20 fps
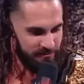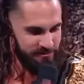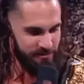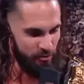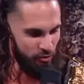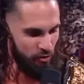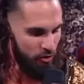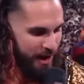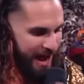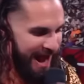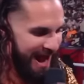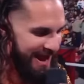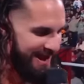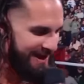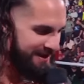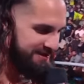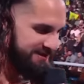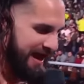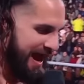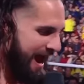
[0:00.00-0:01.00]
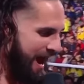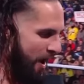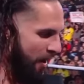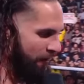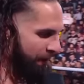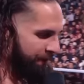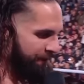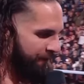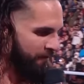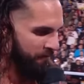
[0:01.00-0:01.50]
Two days
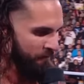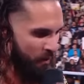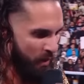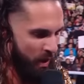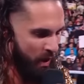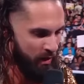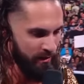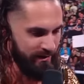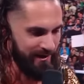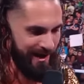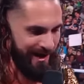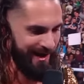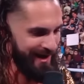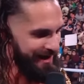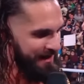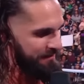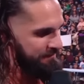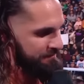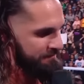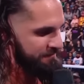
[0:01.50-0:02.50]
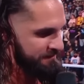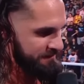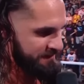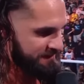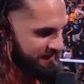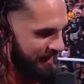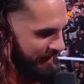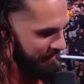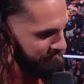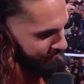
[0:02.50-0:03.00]
out from War
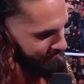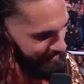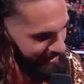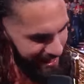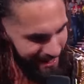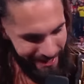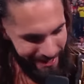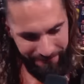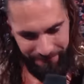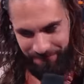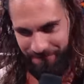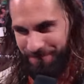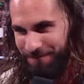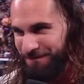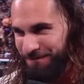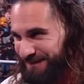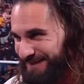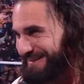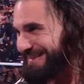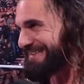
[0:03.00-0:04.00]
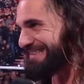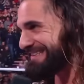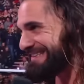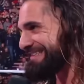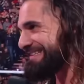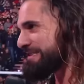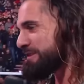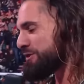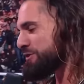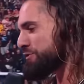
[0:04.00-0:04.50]
Games, I'm not
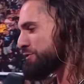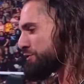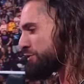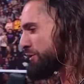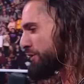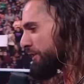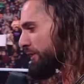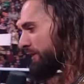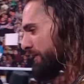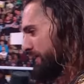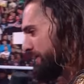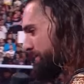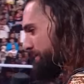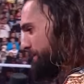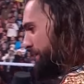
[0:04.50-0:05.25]
feeling too good,